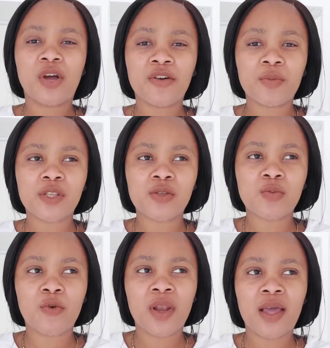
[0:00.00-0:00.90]
are a bit
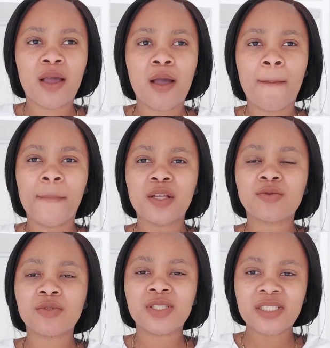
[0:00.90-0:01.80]
smaller, but
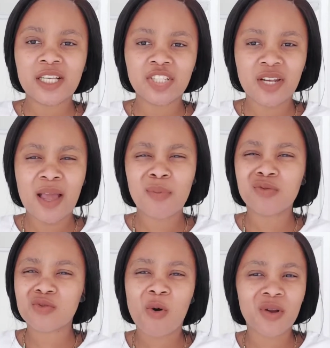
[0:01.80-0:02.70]
ukusiza nje
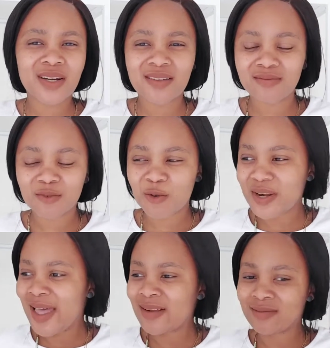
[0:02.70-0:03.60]
lapho
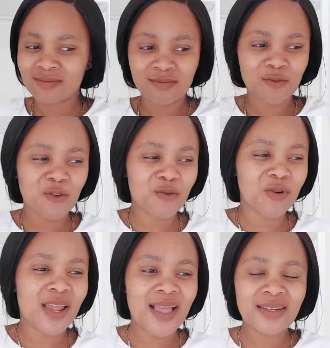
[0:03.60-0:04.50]

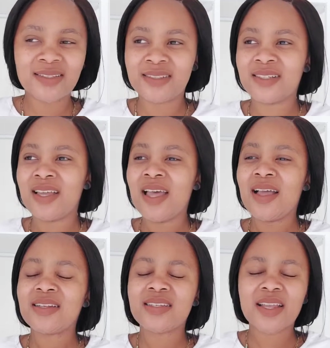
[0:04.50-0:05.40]
qoqani,
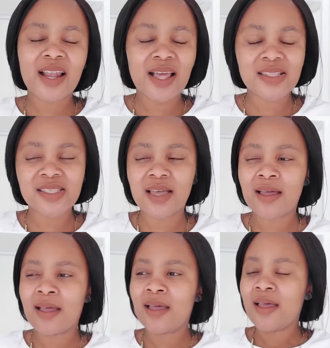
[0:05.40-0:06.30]

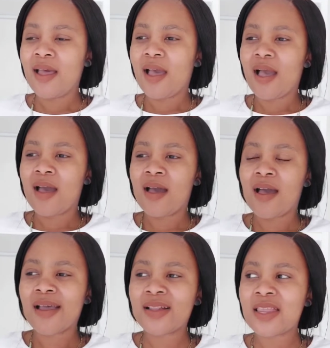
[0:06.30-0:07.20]
declutter,
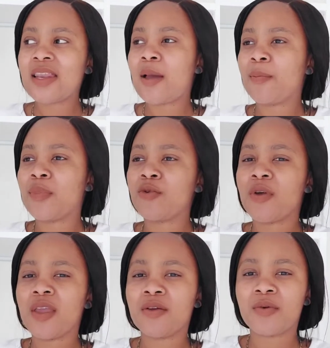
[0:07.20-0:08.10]
clean up
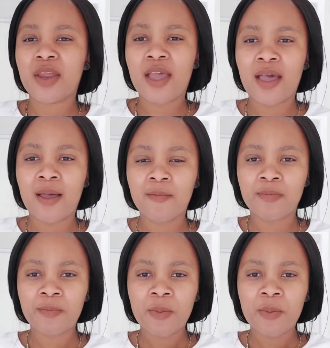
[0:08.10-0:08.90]
your area,